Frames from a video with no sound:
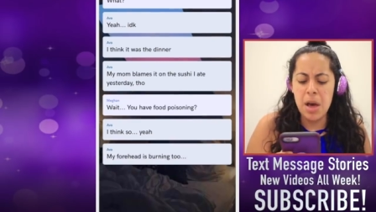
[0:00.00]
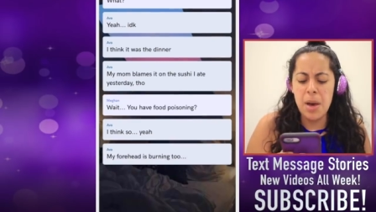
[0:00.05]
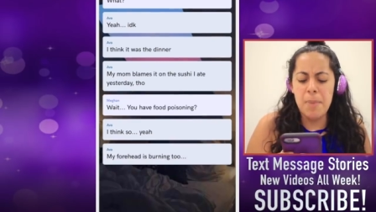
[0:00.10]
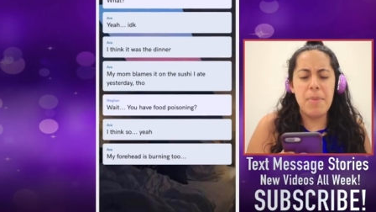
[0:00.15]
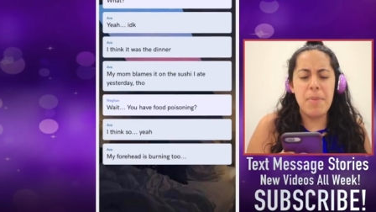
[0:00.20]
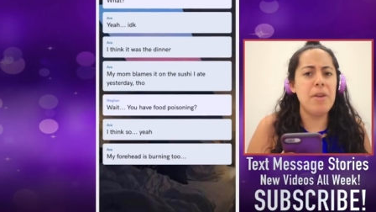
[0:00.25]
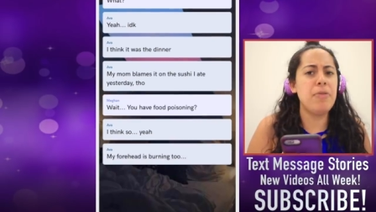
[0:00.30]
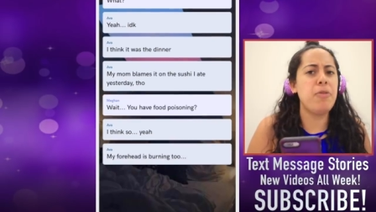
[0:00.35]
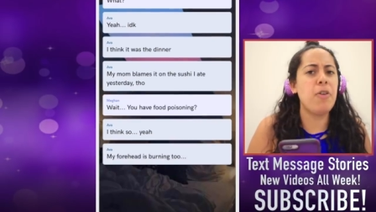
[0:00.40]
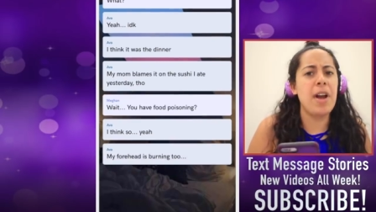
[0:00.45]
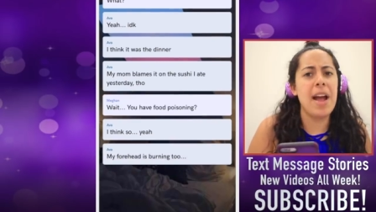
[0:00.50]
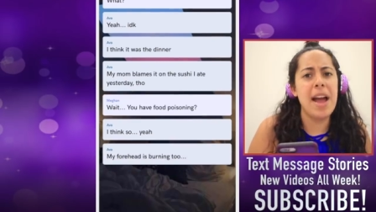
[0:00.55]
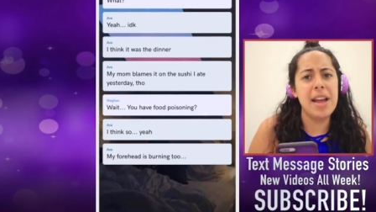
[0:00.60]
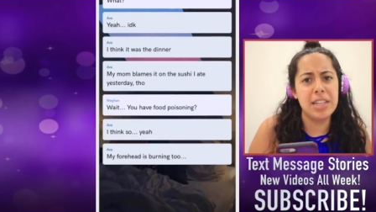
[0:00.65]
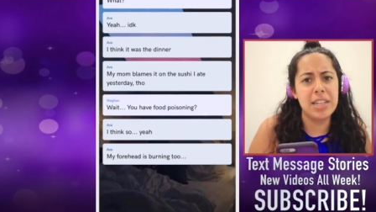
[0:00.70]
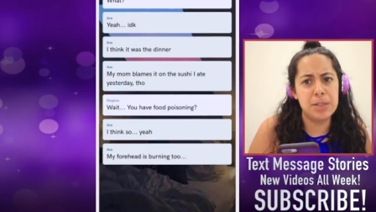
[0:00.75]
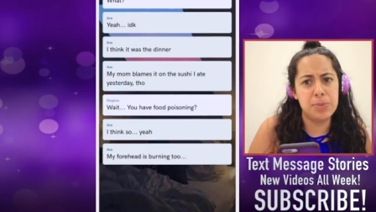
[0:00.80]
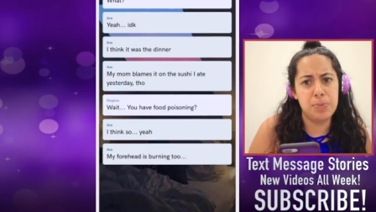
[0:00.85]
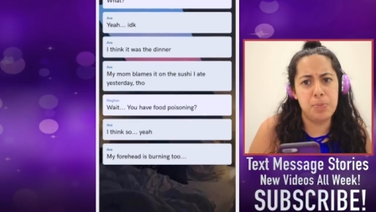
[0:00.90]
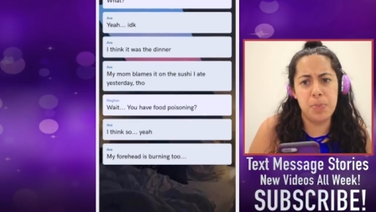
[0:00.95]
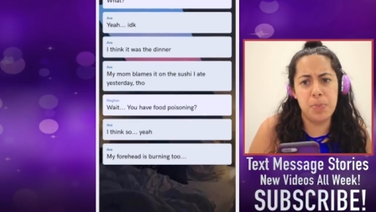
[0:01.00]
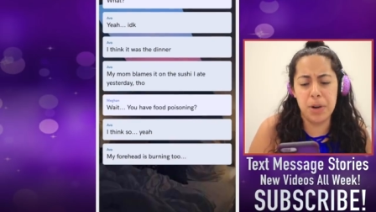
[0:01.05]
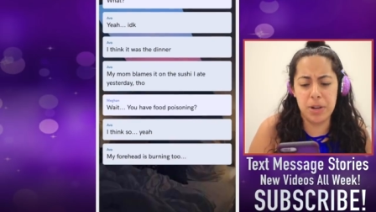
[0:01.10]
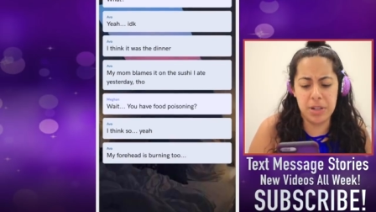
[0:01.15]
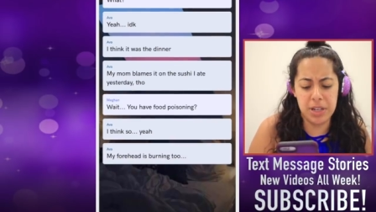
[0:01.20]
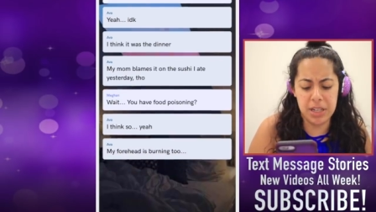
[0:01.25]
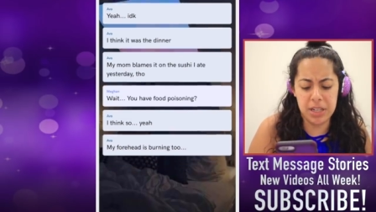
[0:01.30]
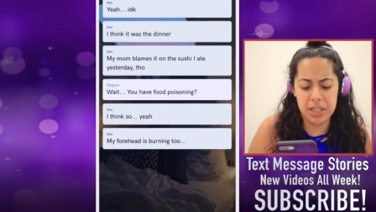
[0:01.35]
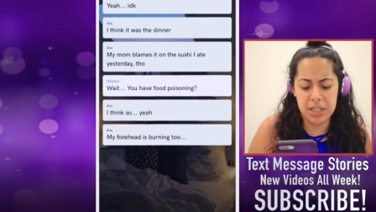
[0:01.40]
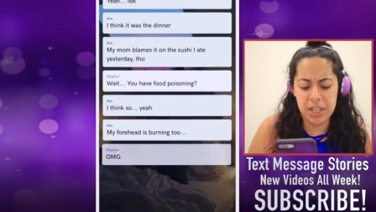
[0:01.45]
My forehead is
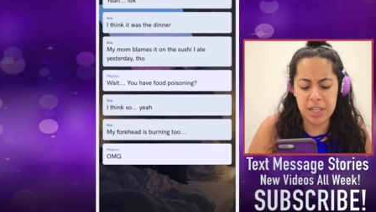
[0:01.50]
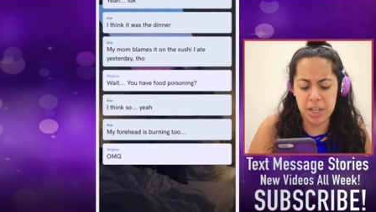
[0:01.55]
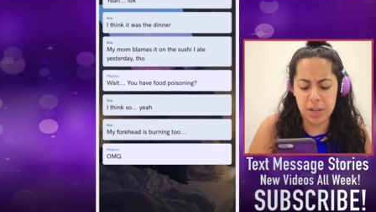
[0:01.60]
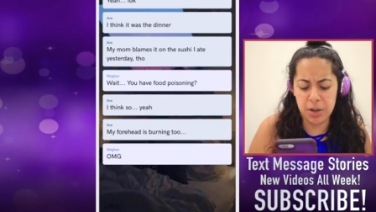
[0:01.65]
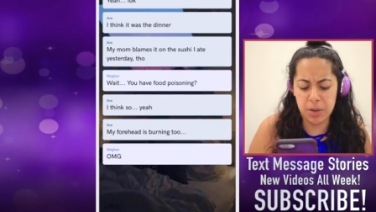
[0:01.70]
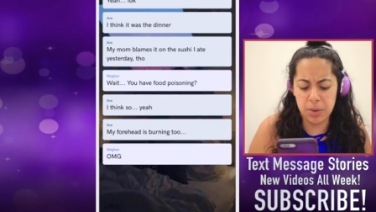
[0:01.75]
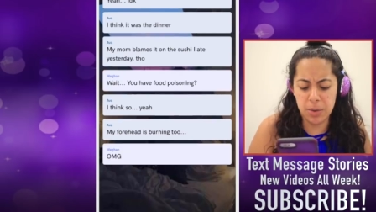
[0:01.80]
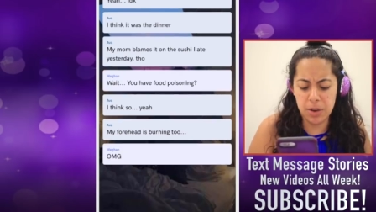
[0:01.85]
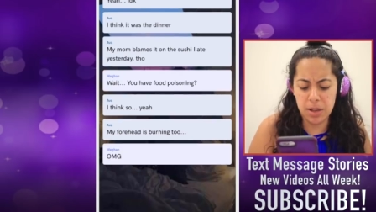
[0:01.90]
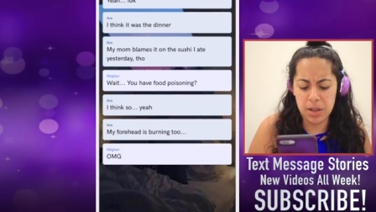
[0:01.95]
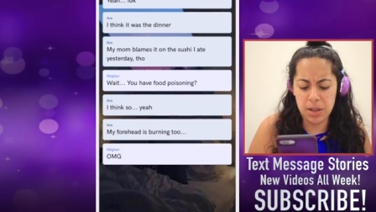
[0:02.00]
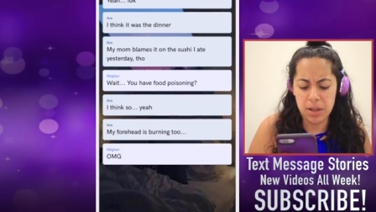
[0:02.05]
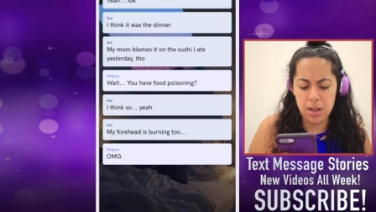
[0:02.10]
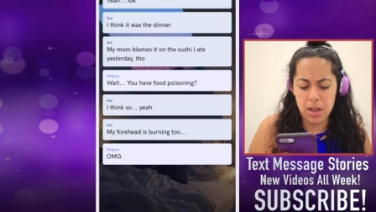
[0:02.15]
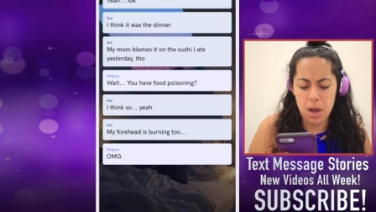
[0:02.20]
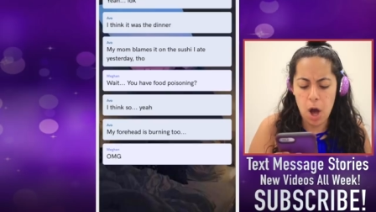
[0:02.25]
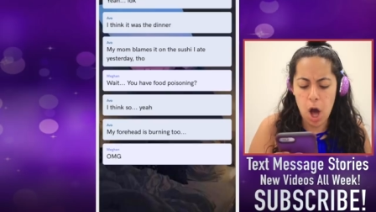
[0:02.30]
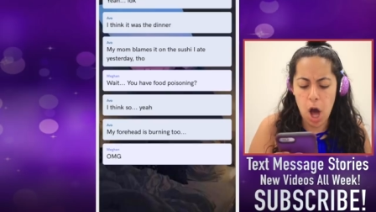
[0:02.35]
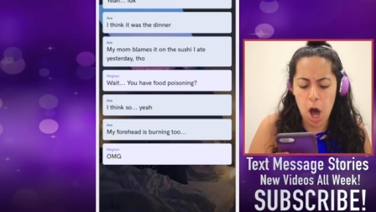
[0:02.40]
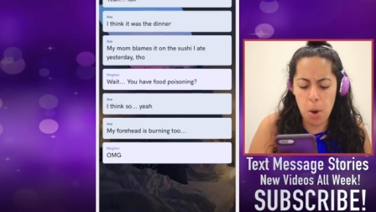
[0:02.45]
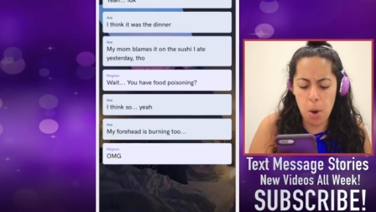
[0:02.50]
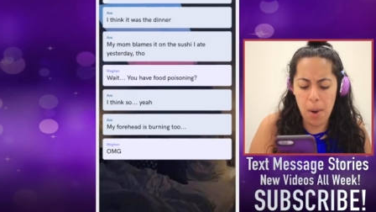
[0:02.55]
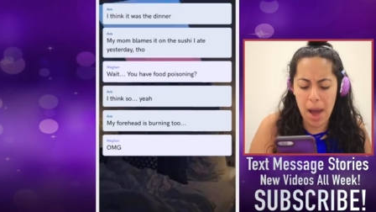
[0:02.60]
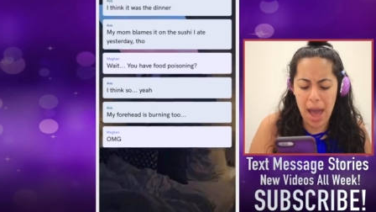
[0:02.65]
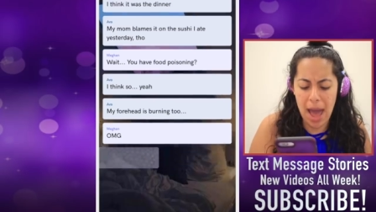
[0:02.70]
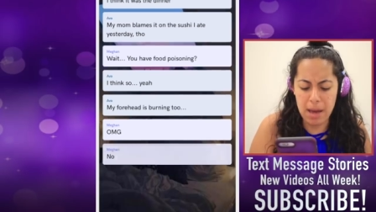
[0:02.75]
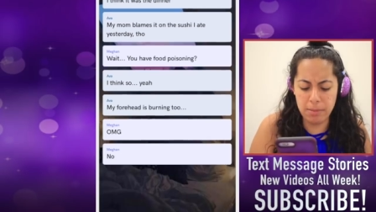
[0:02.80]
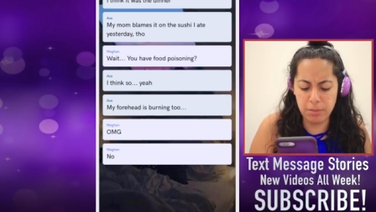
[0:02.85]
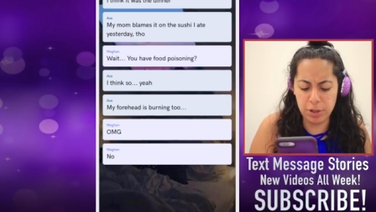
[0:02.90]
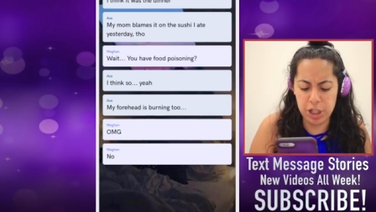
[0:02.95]
burning too.
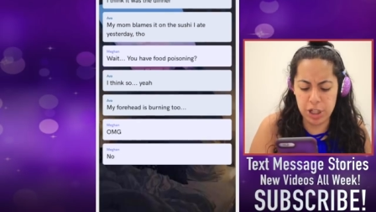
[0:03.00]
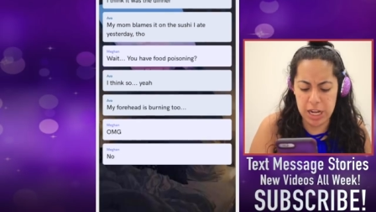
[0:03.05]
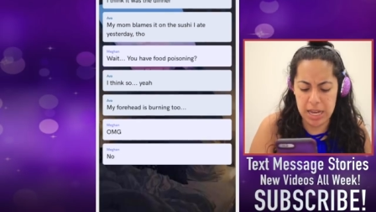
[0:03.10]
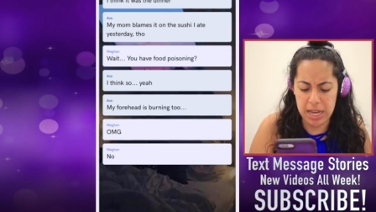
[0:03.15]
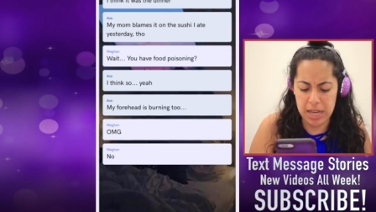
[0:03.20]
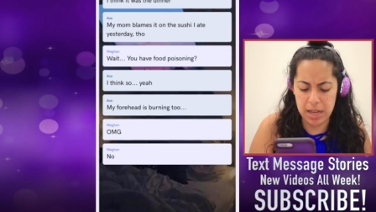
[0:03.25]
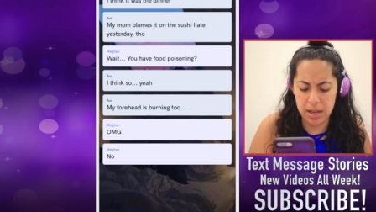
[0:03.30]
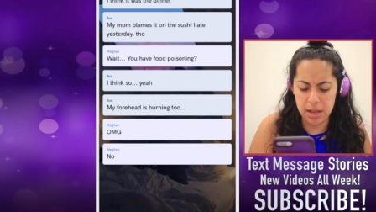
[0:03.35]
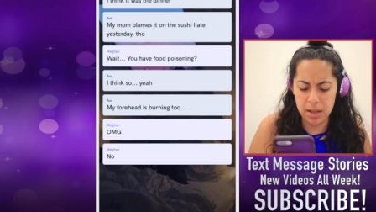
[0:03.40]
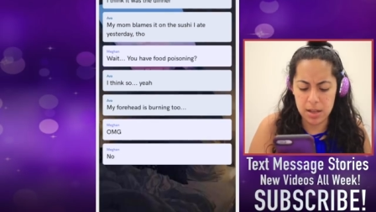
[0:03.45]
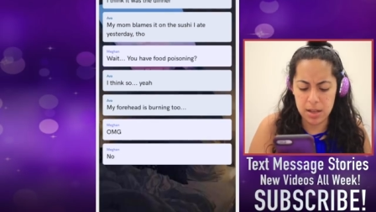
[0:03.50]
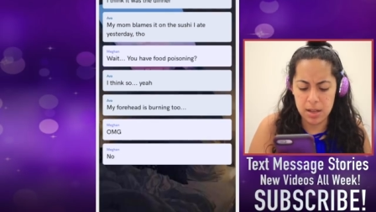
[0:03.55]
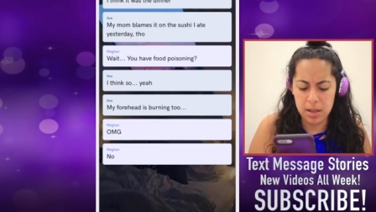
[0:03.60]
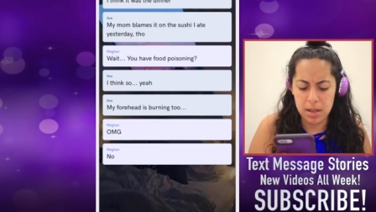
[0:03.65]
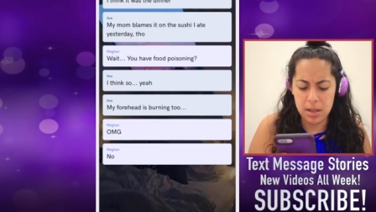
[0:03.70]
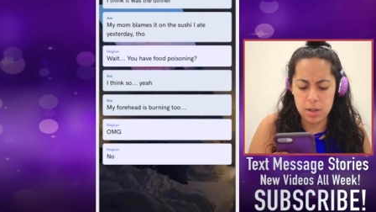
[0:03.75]
OMG!